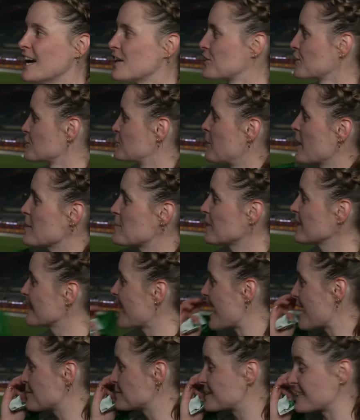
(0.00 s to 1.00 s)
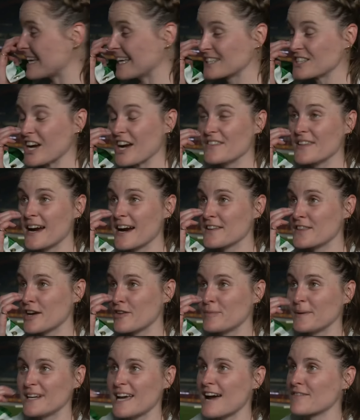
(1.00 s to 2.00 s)
There's people that I'm seeing down there that
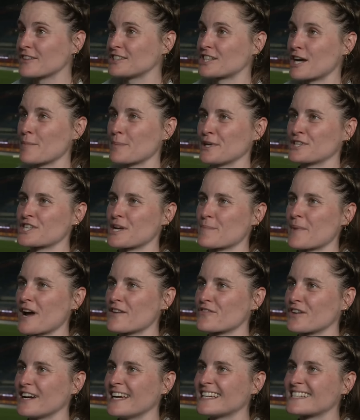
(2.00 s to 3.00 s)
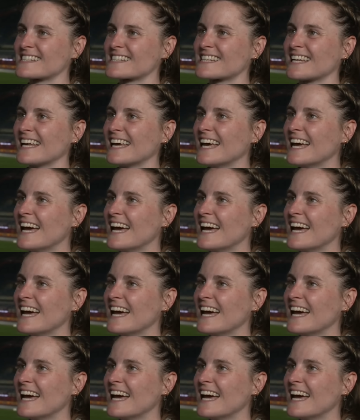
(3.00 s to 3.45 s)
have been at every championship I've raced